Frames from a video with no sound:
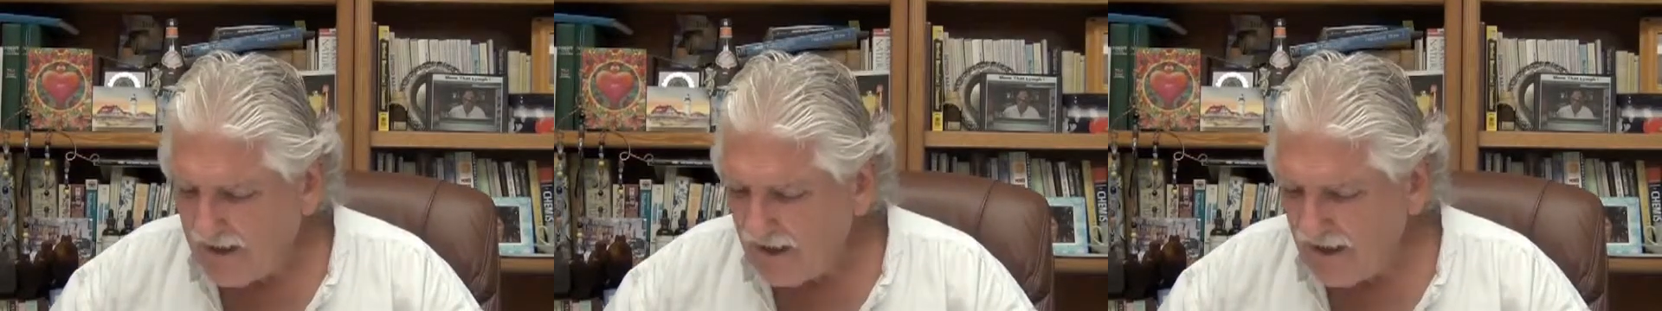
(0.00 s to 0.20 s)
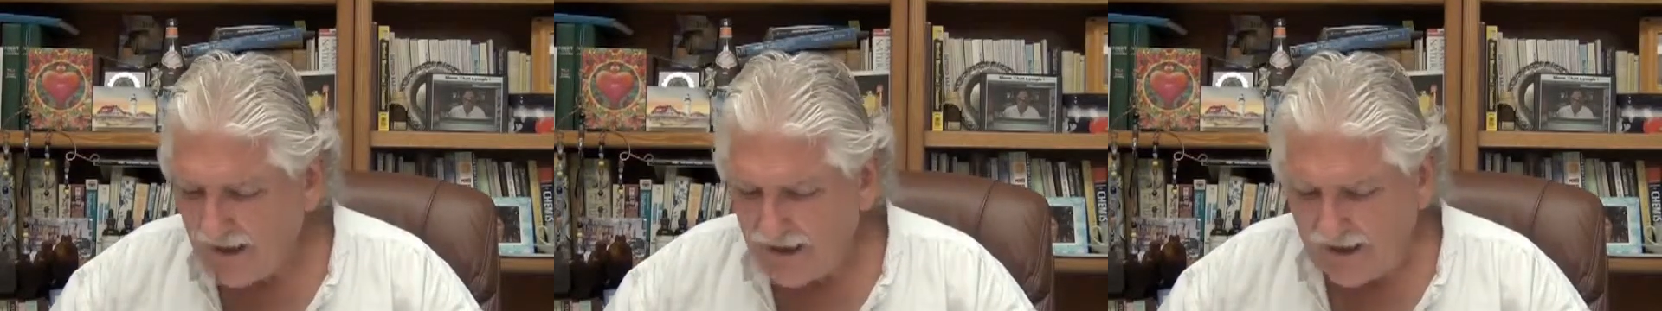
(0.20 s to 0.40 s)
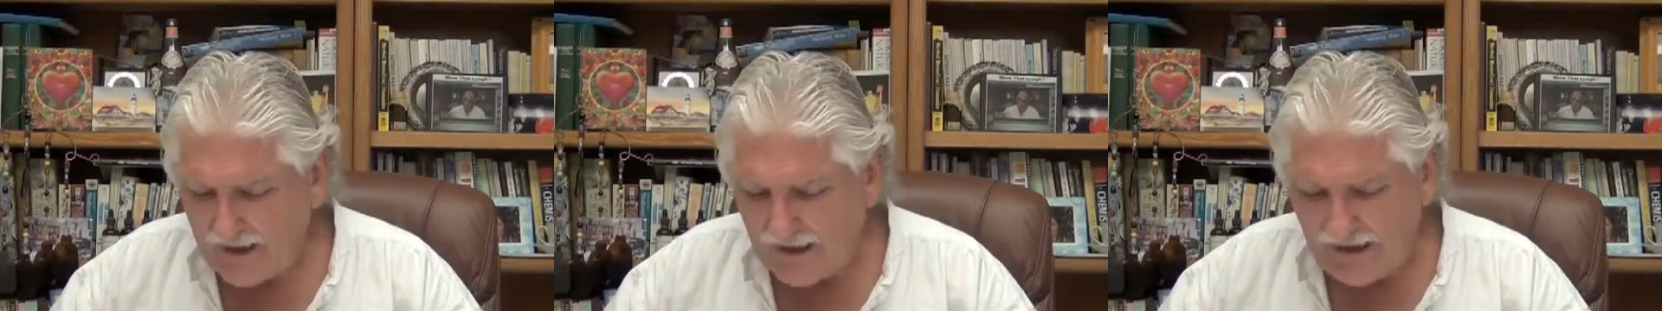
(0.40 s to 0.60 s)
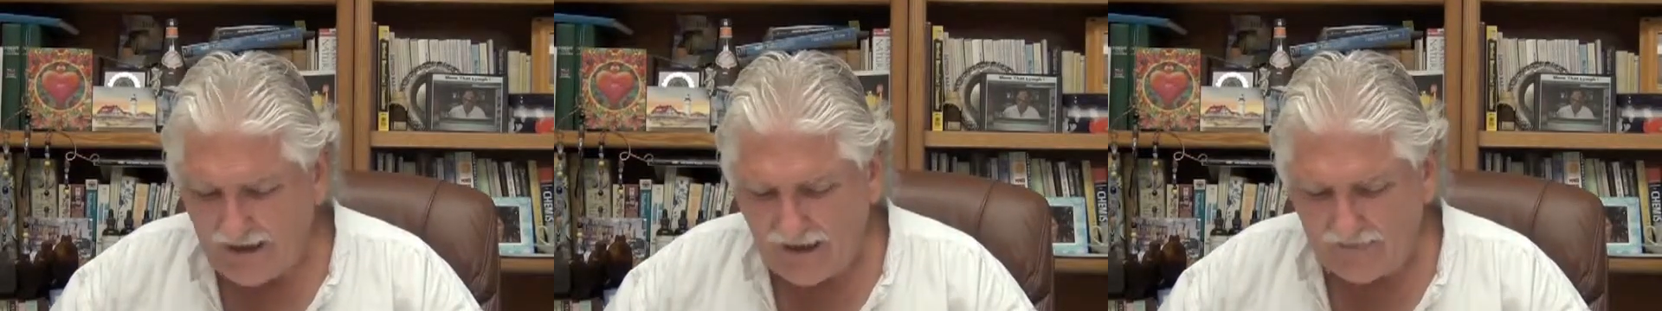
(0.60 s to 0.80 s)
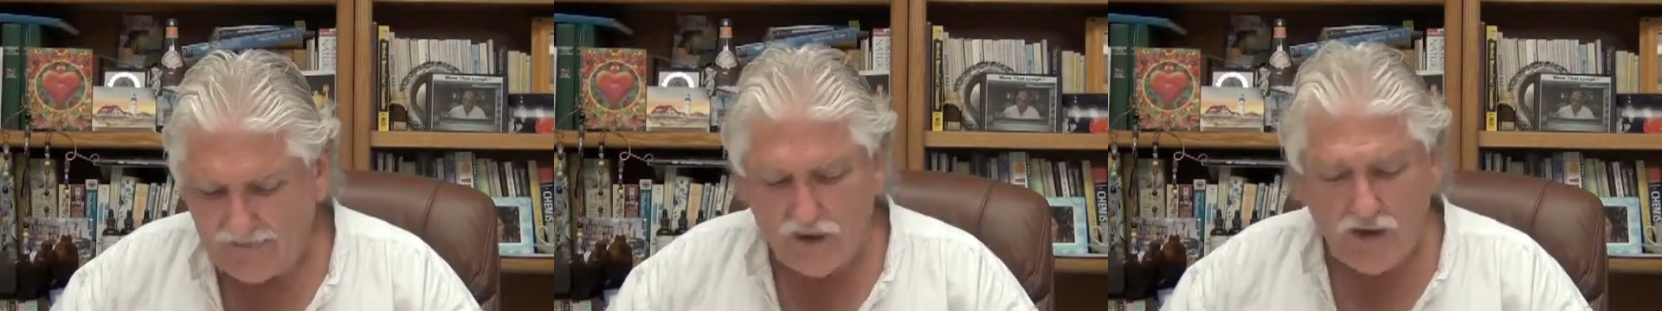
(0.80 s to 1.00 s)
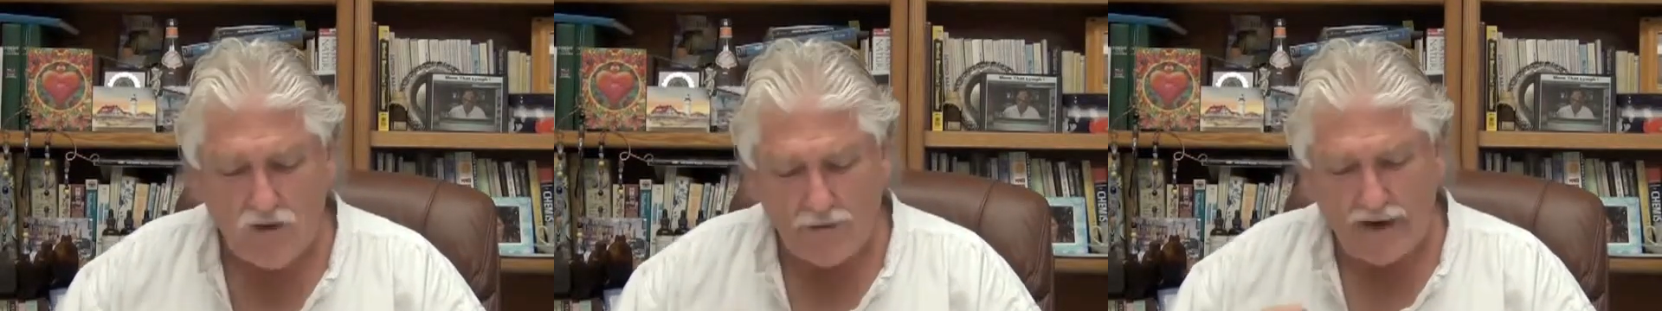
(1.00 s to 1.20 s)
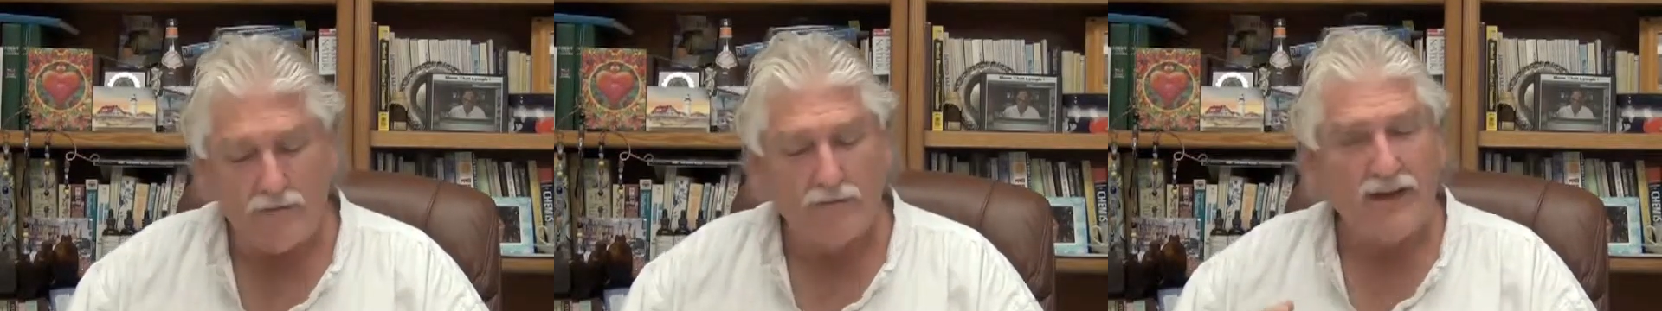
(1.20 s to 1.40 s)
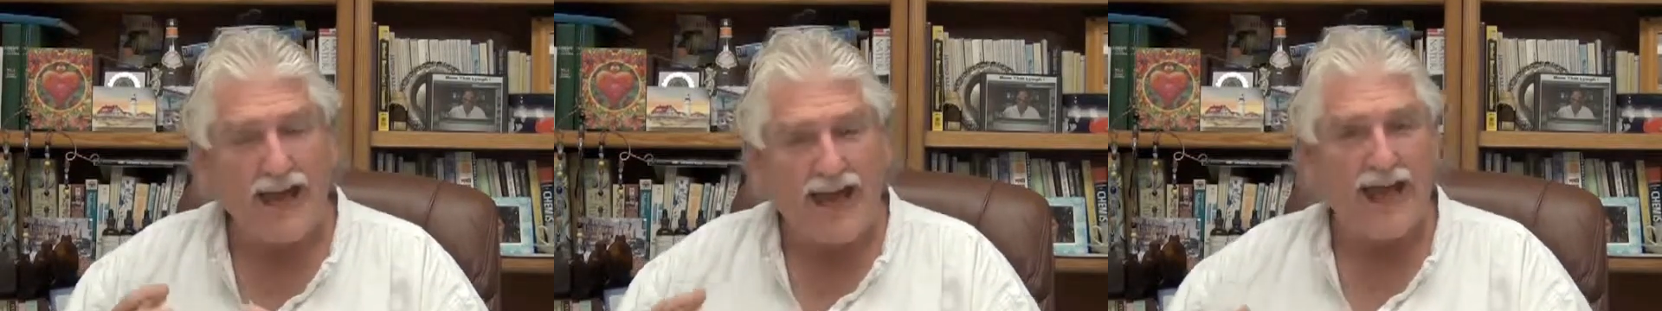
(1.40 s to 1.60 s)
And then you'll be
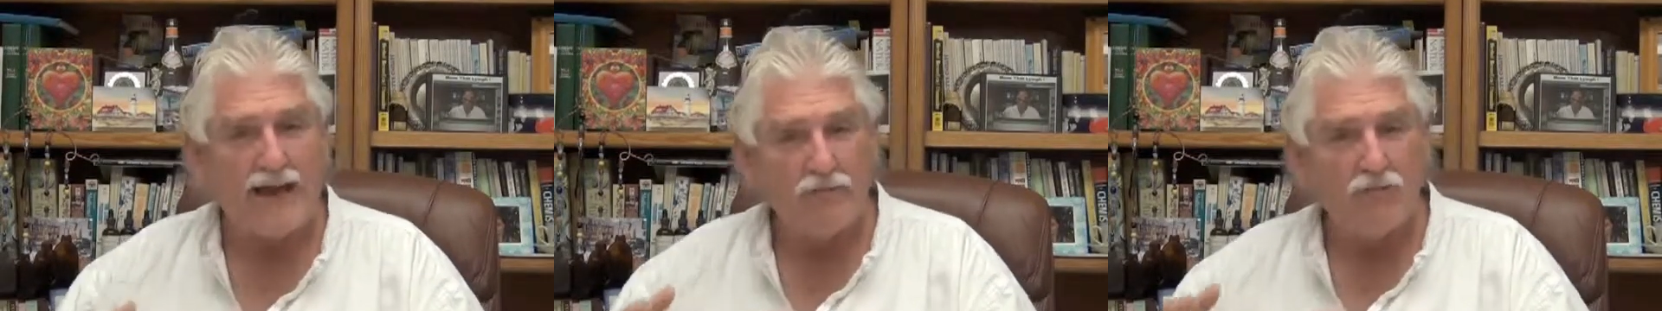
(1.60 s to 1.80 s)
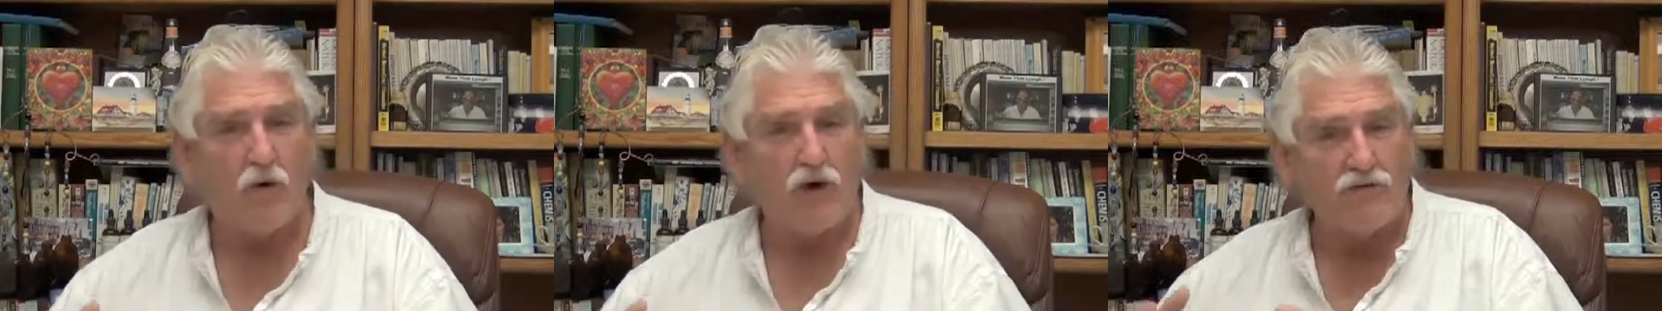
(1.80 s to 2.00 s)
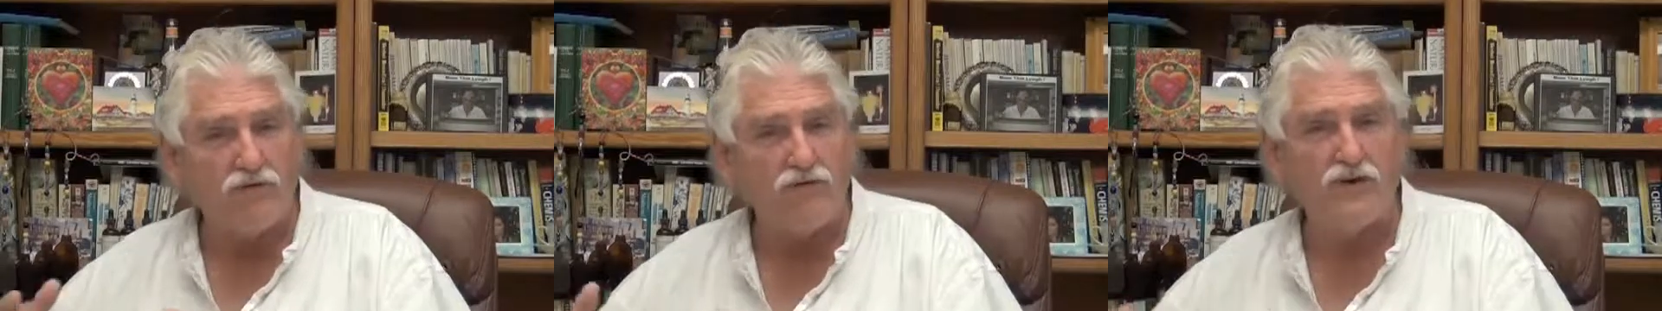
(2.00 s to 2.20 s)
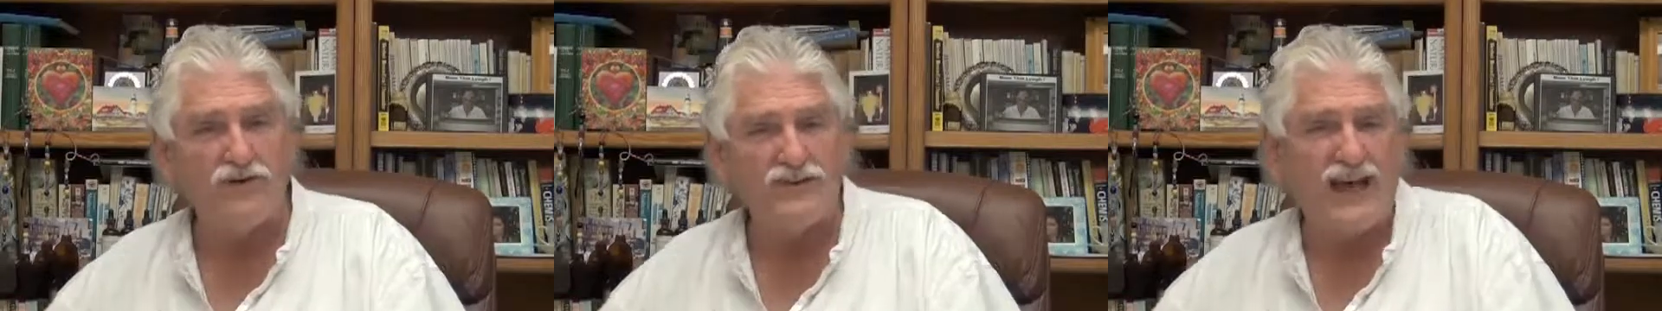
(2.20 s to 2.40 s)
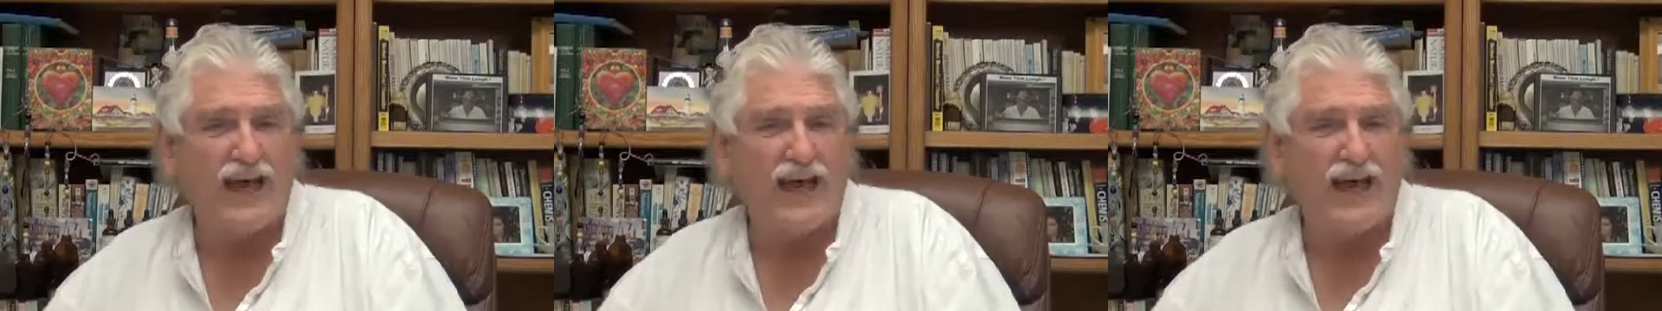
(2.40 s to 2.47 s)
able to add more fruits.